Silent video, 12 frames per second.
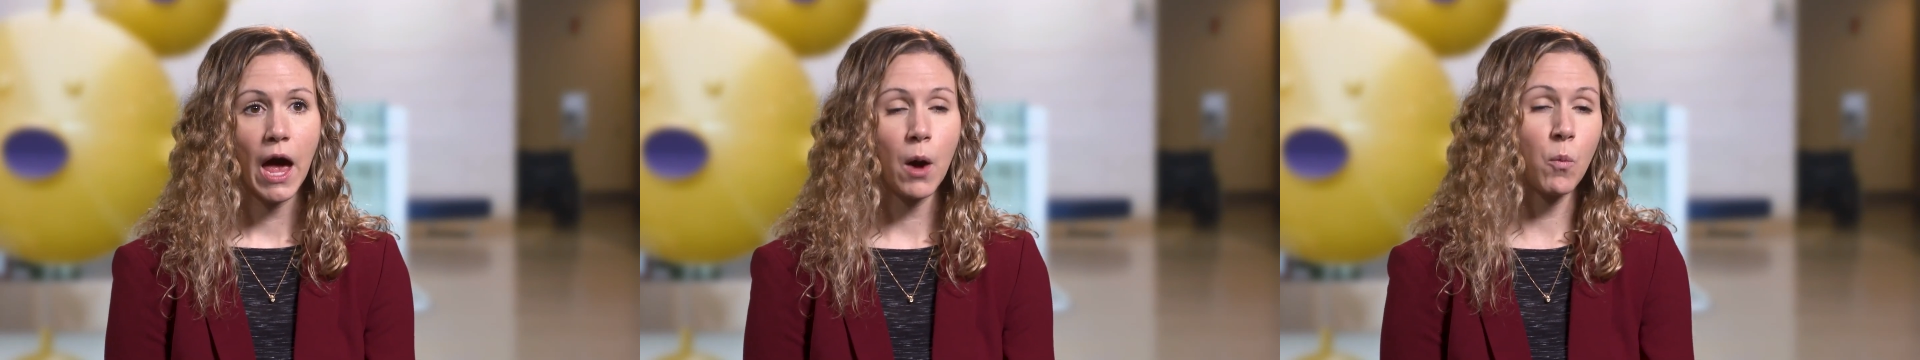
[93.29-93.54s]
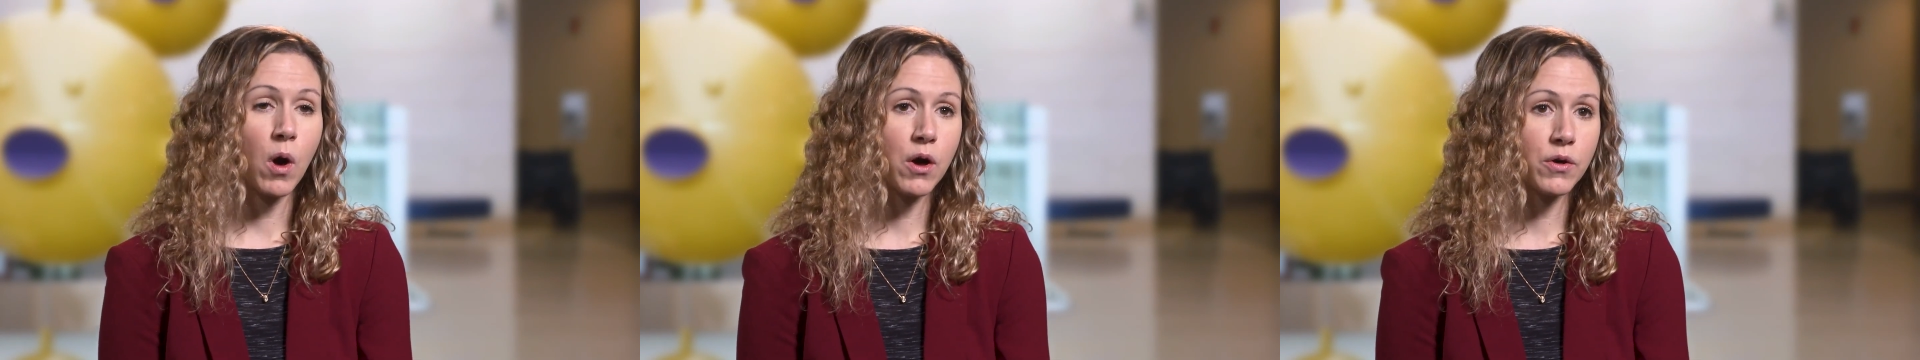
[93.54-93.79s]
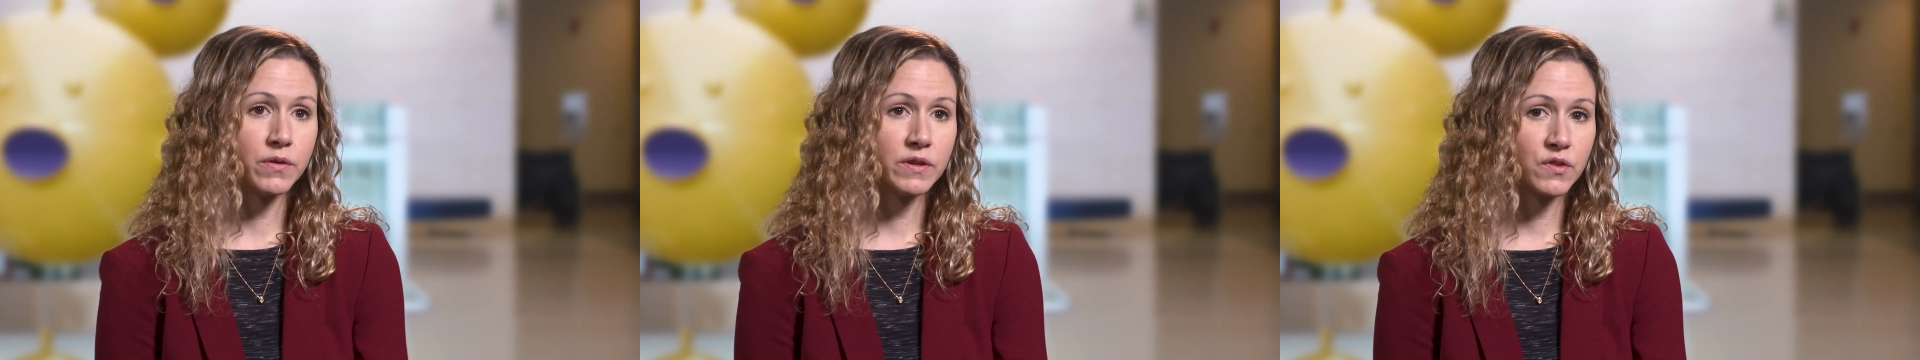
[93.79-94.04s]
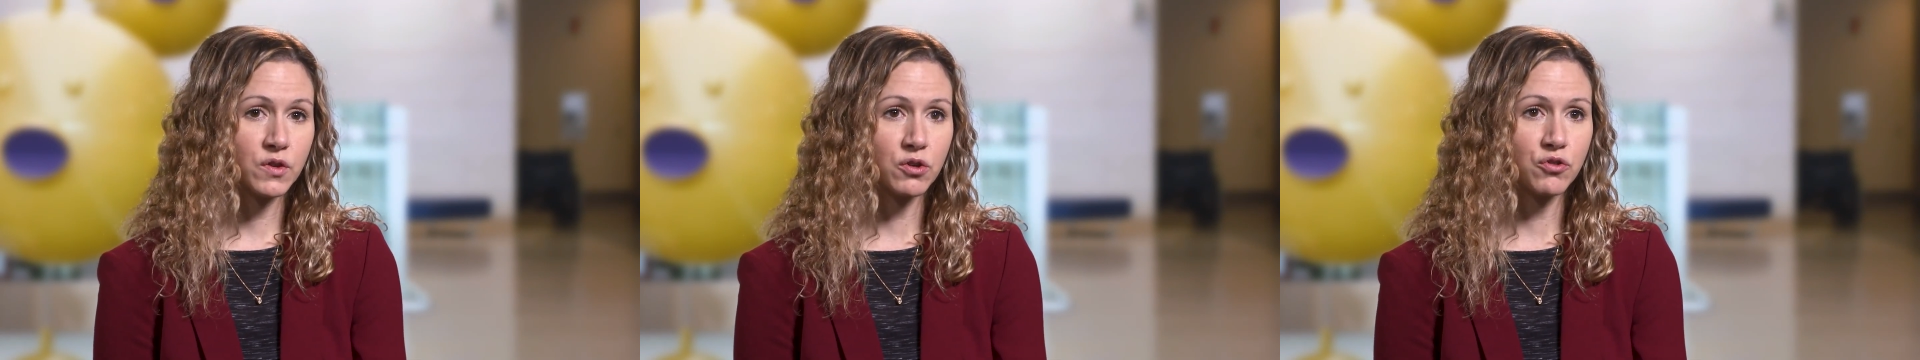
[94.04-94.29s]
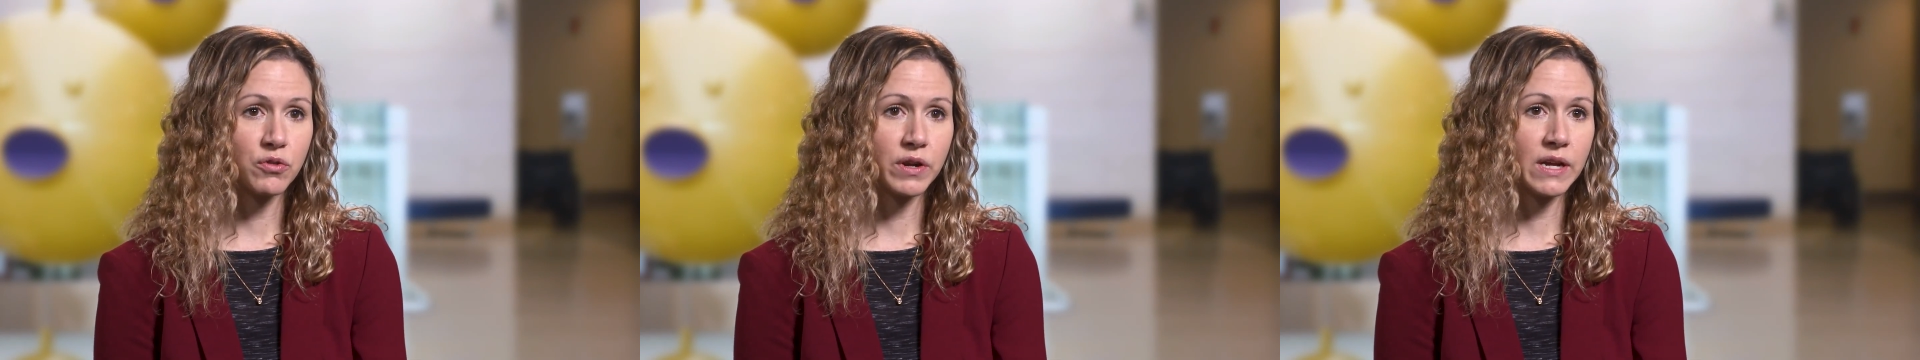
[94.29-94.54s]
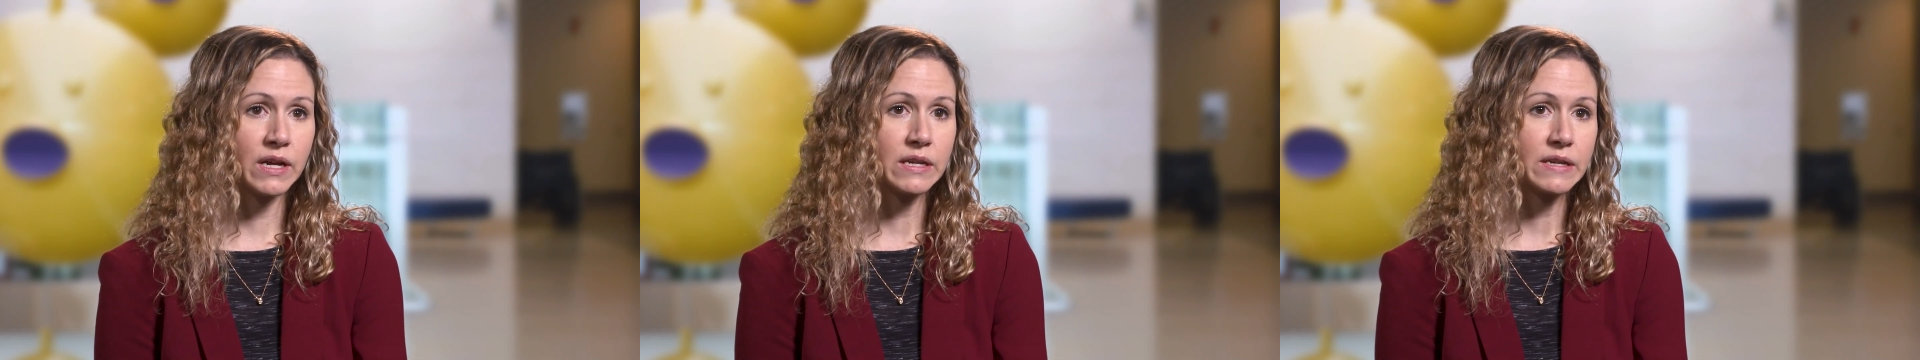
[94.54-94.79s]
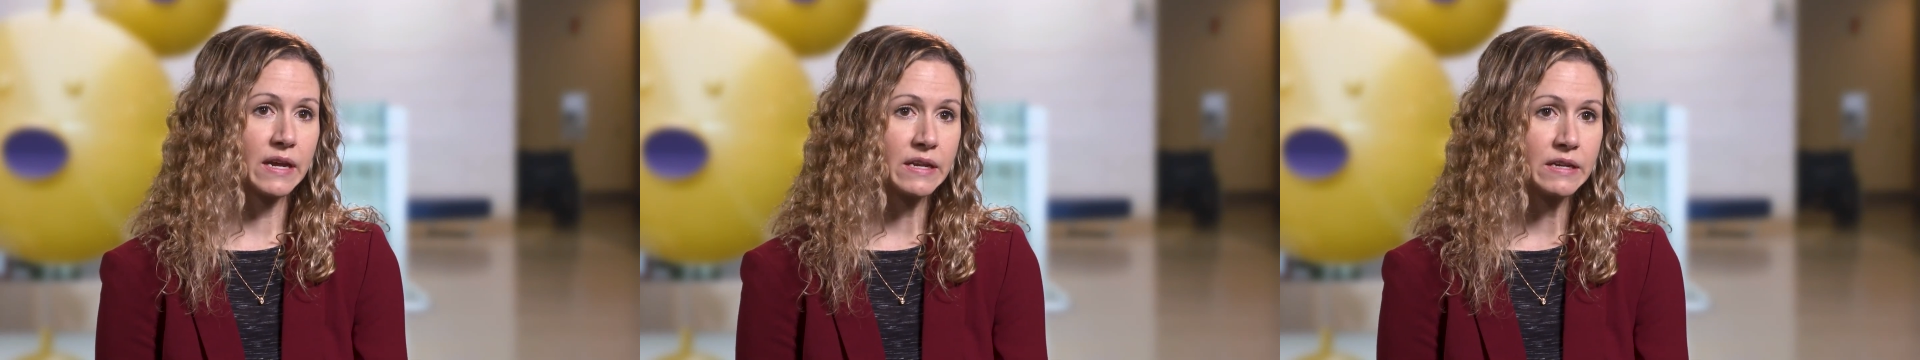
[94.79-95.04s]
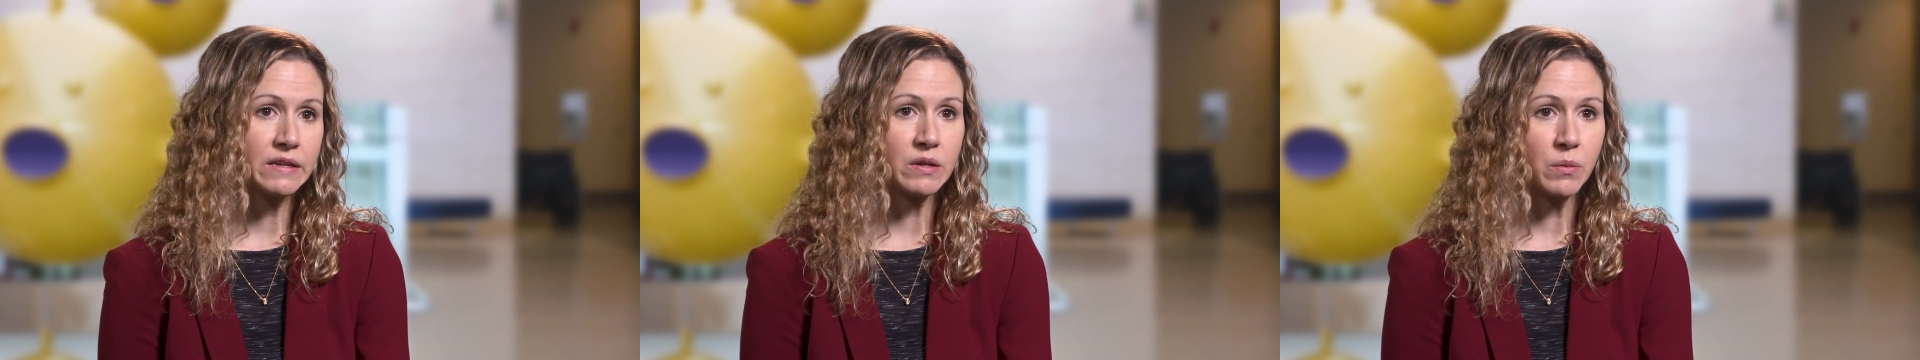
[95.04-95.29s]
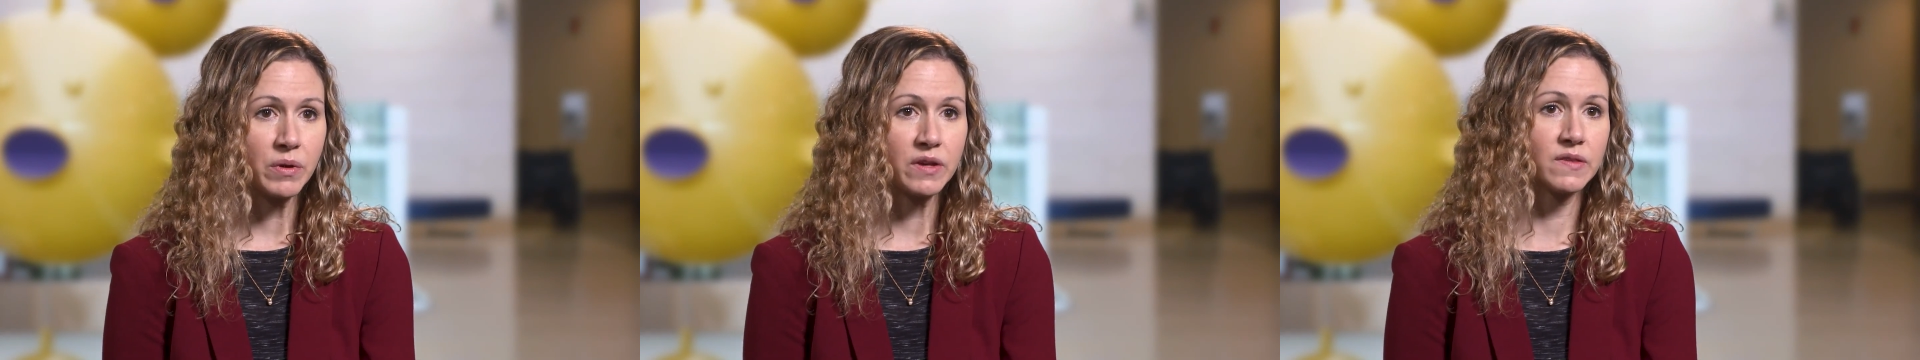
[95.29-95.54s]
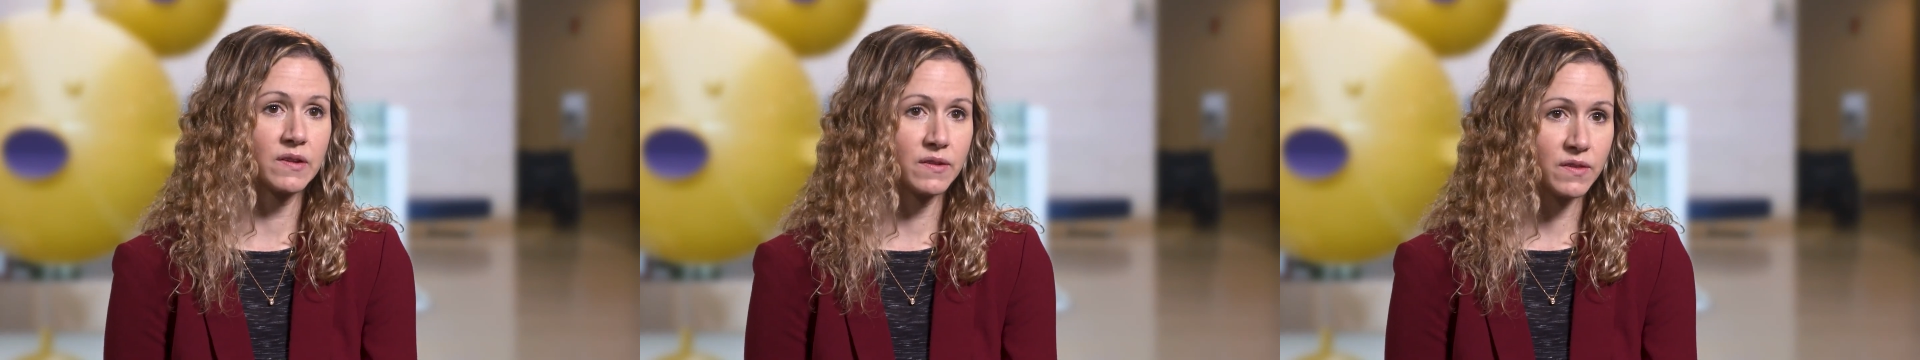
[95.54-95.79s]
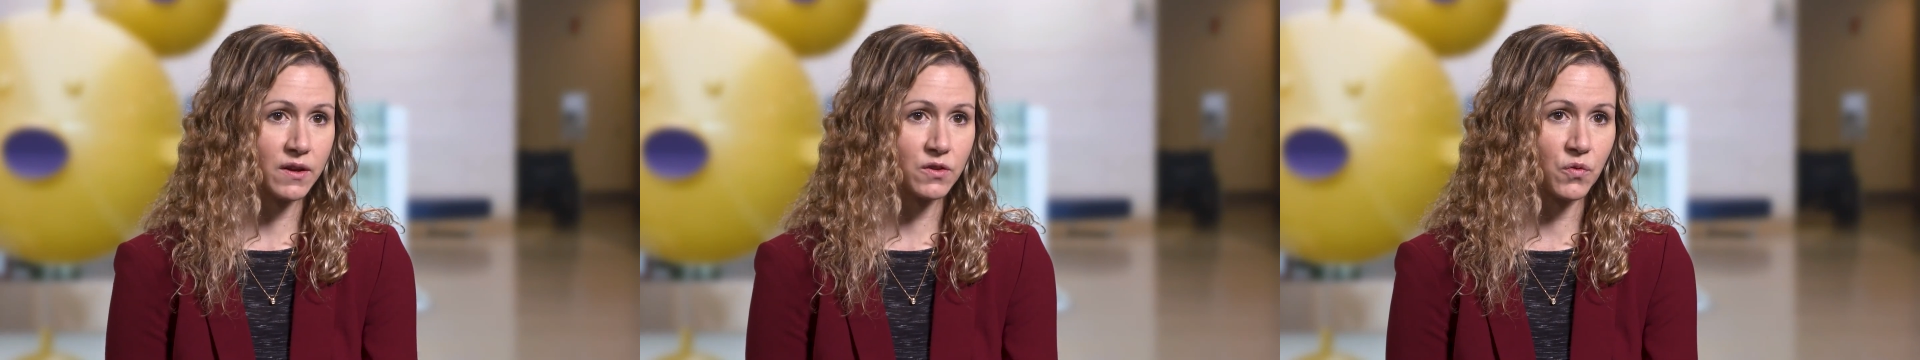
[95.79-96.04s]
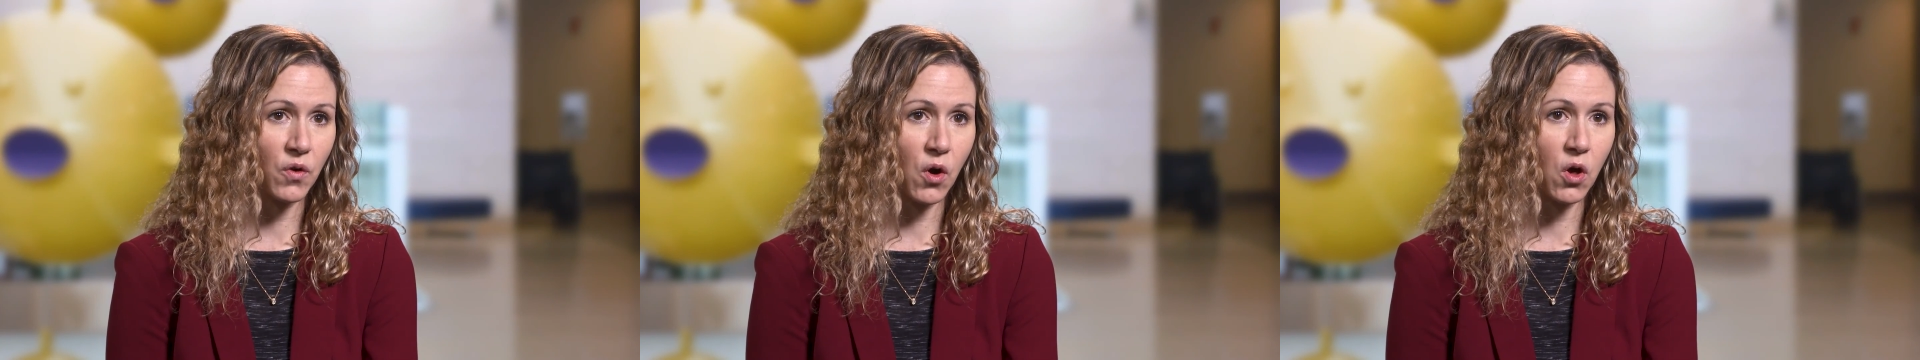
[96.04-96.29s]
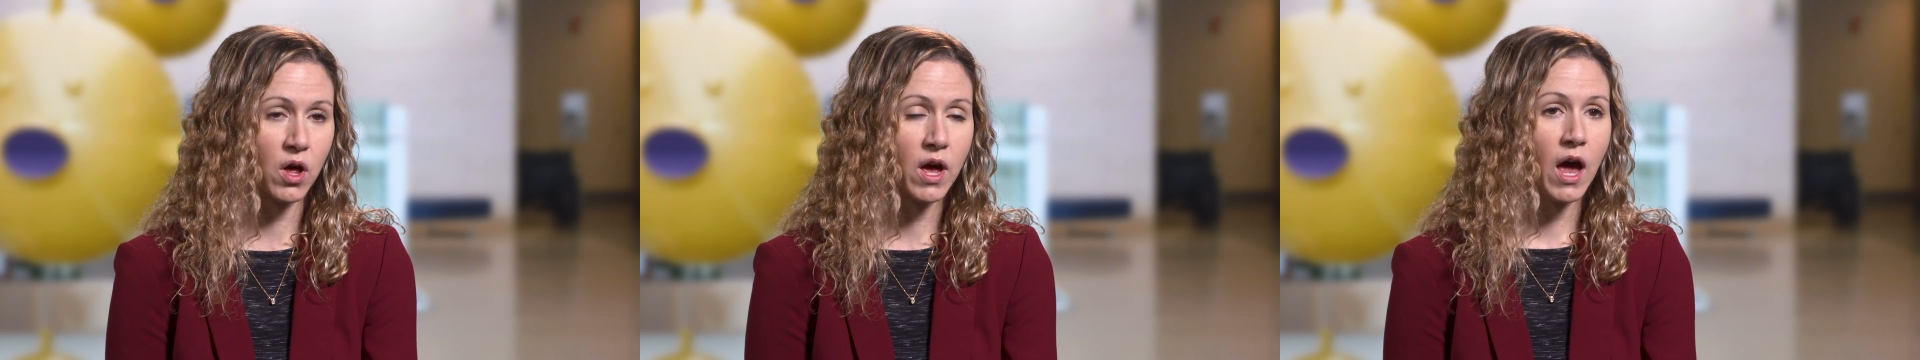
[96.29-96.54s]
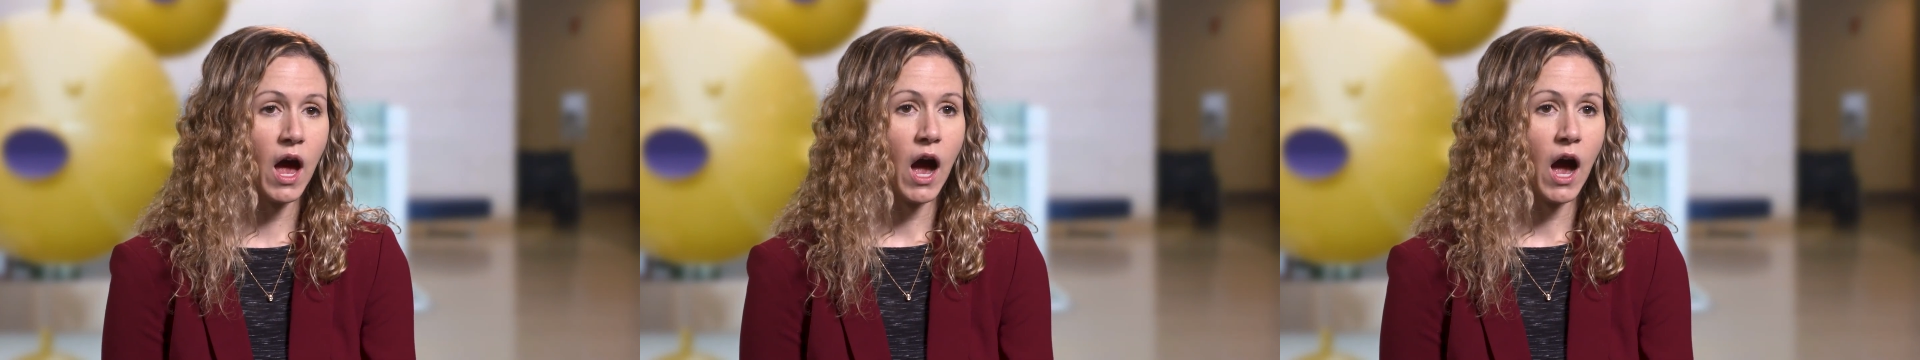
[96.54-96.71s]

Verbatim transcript: And while the surgery tended to be successful,